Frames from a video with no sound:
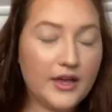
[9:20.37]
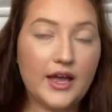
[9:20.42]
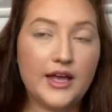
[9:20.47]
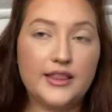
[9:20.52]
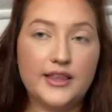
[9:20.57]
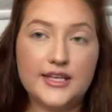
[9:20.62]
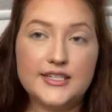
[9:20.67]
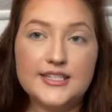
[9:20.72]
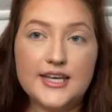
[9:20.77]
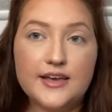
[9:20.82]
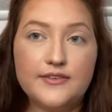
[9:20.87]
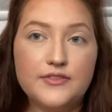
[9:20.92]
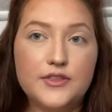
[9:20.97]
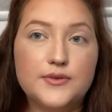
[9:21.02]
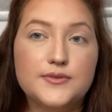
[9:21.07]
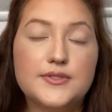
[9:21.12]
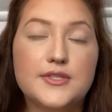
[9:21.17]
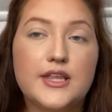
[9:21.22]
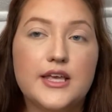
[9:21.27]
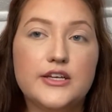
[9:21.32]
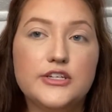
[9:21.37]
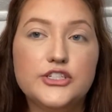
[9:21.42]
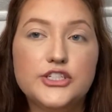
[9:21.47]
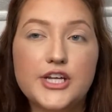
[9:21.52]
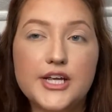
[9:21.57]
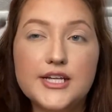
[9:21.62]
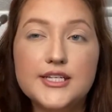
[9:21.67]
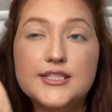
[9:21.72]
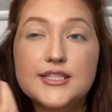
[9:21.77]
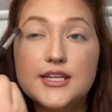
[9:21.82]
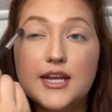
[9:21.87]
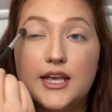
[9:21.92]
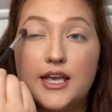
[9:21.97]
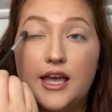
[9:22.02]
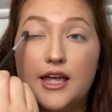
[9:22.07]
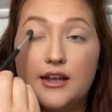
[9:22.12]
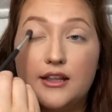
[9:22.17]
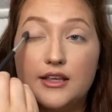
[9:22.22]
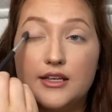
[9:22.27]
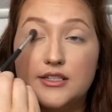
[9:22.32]
I like to have those light shades, and I
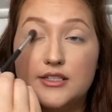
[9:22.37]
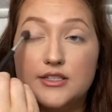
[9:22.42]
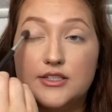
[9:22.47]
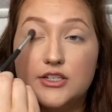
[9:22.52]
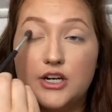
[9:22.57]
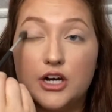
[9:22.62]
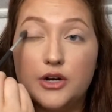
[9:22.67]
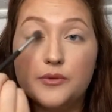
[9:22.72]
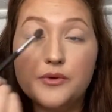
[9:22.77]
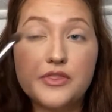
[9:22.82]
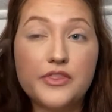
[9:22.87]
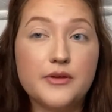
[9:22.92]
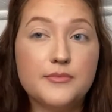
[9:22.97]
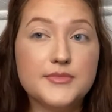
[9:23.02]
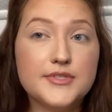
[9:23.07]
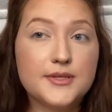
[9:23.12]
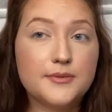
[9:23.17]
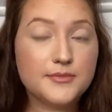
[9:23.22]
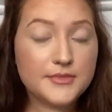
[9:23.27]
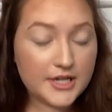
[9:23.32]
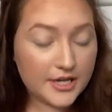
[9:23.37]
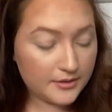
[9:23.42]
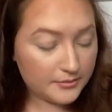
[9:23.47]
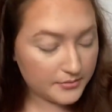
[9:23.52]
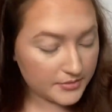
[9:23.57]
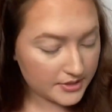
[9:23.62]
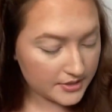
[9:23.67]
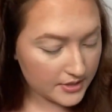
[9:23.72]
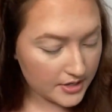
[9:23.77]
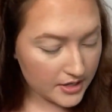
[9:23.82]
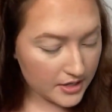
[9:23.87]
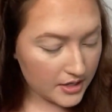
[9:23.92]
kind of like to start with them sometimes,